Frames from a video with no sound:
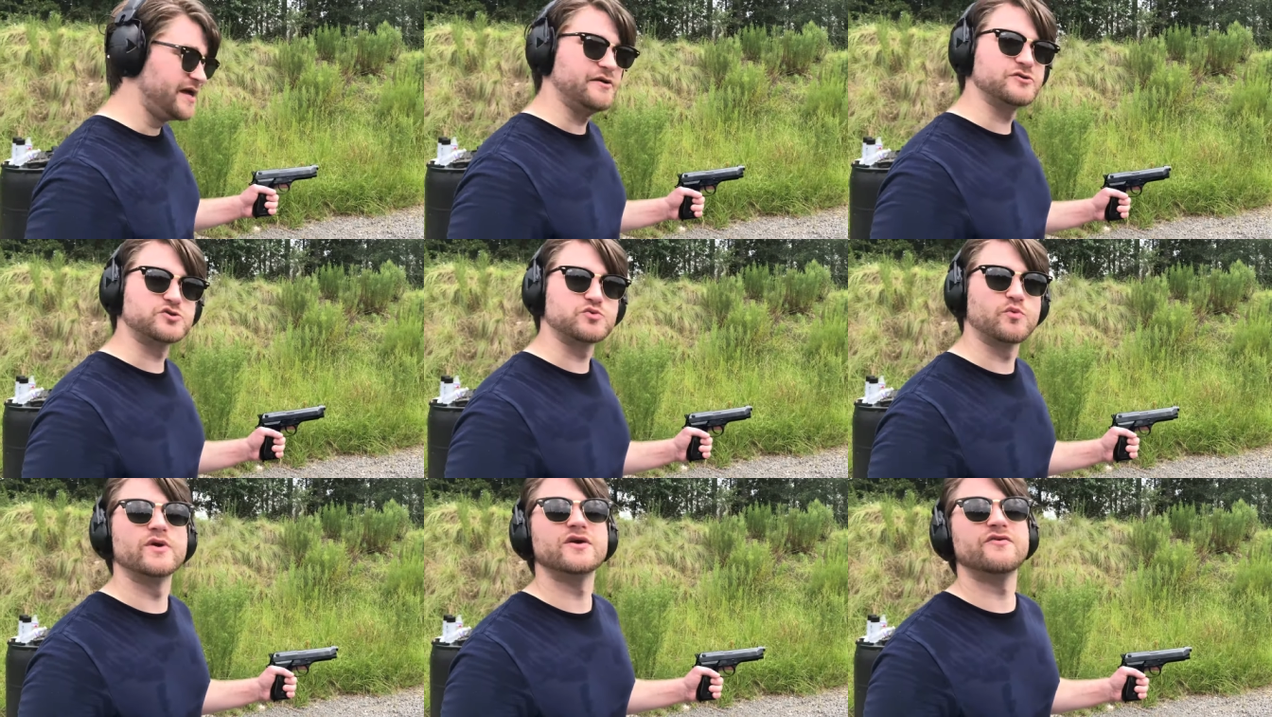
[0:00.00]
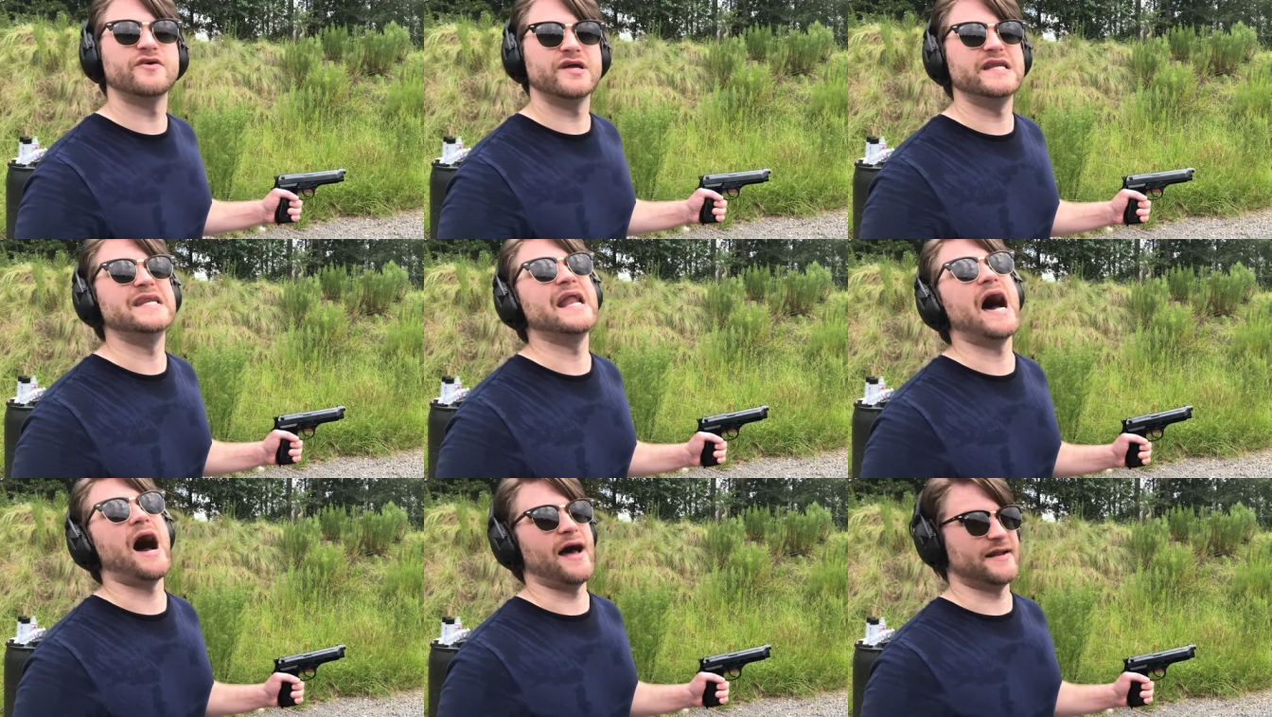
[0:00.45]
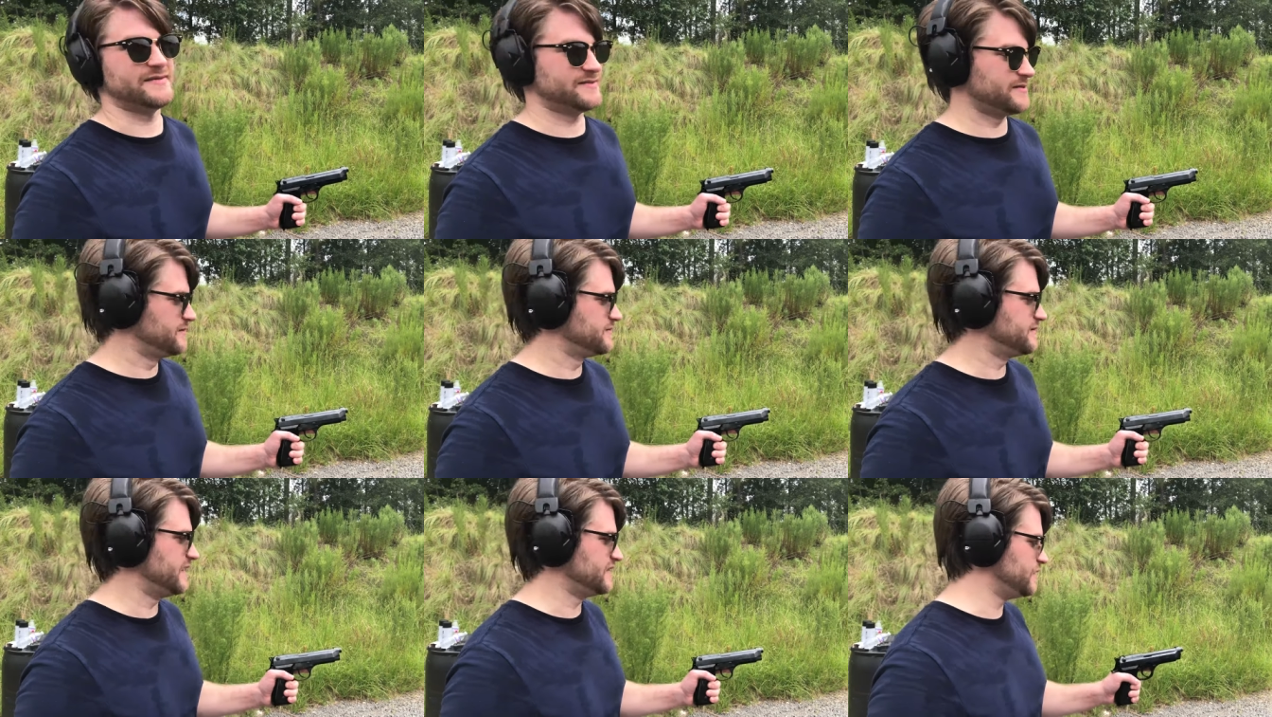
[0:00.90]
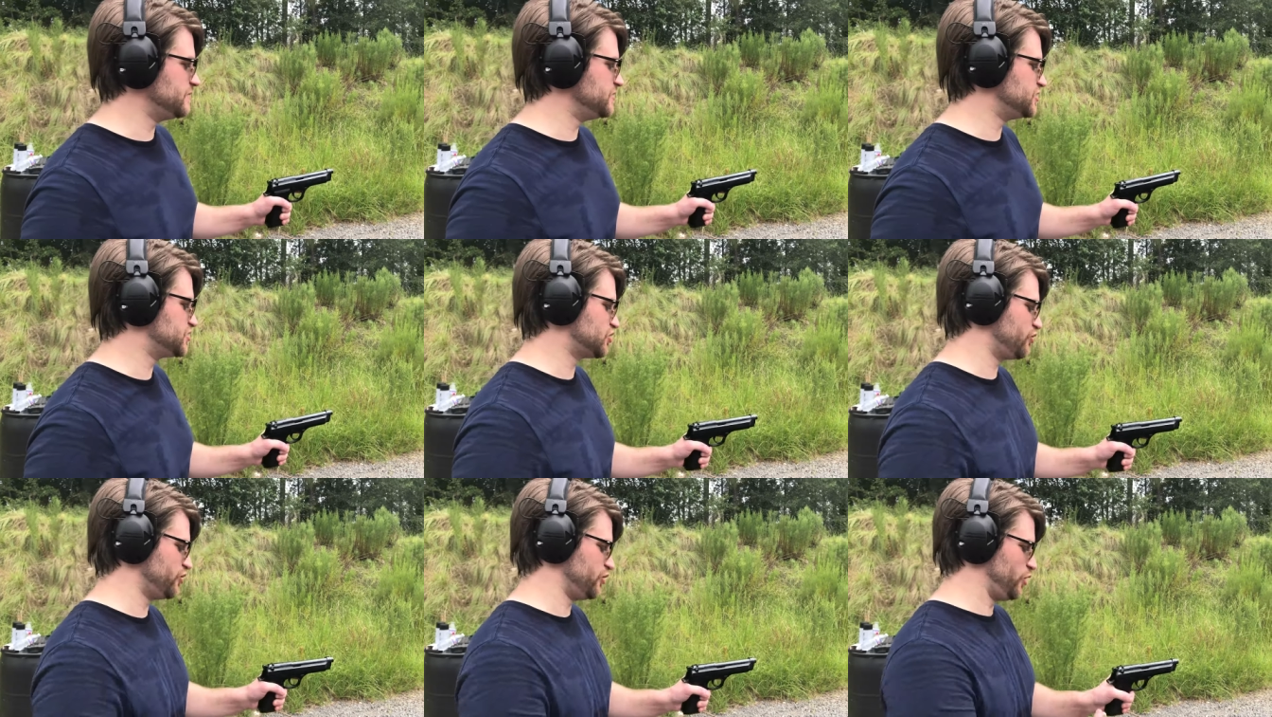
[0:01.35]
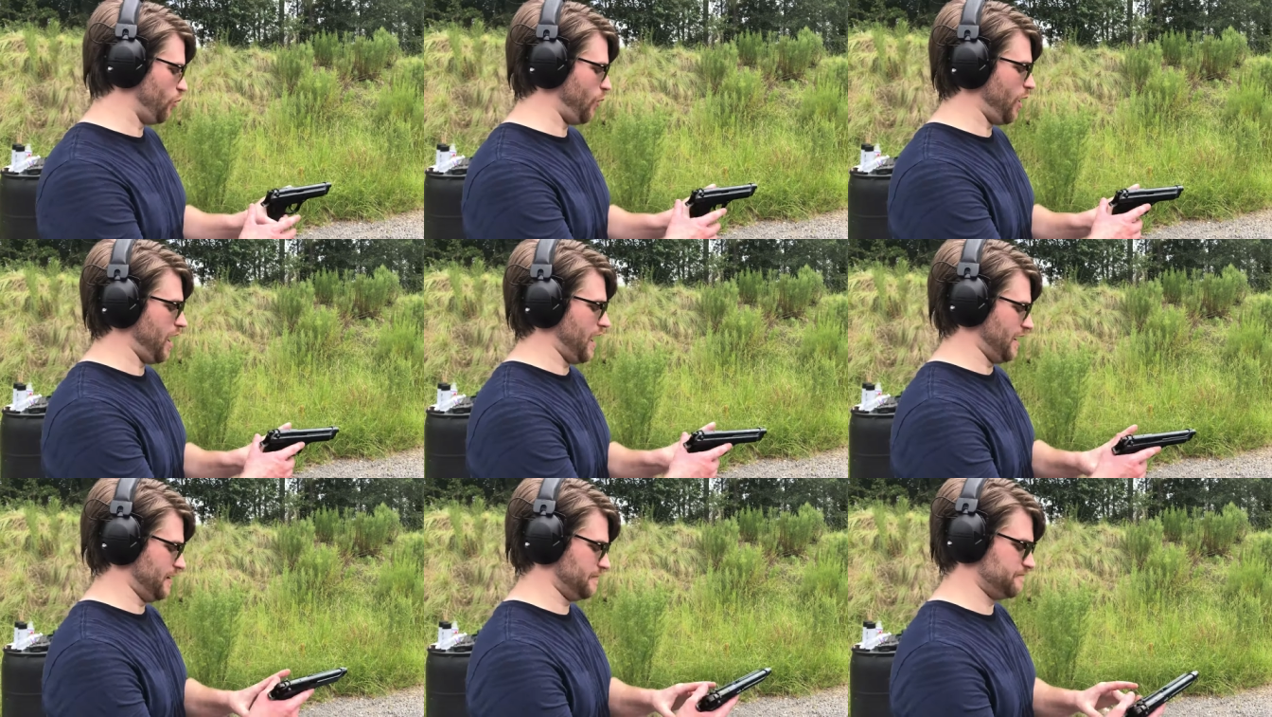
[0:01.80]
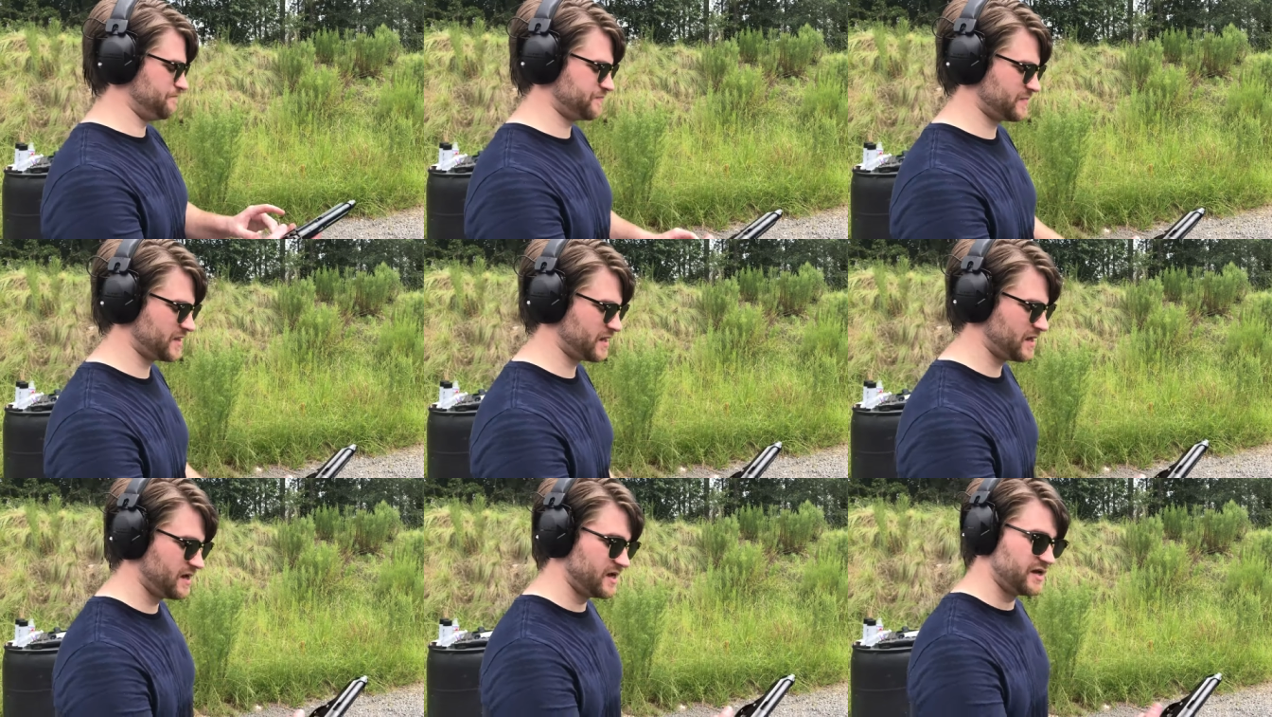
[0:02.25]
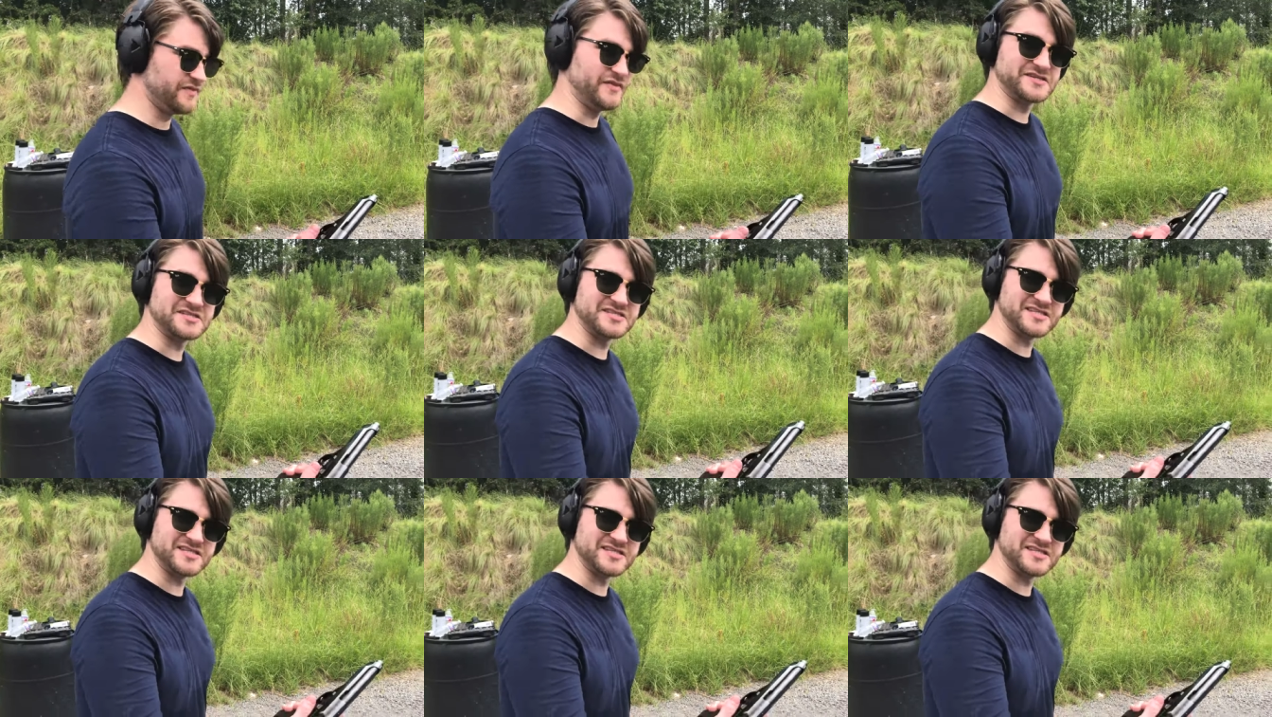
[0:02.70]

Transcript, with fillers: It's really not, and let me show you why. The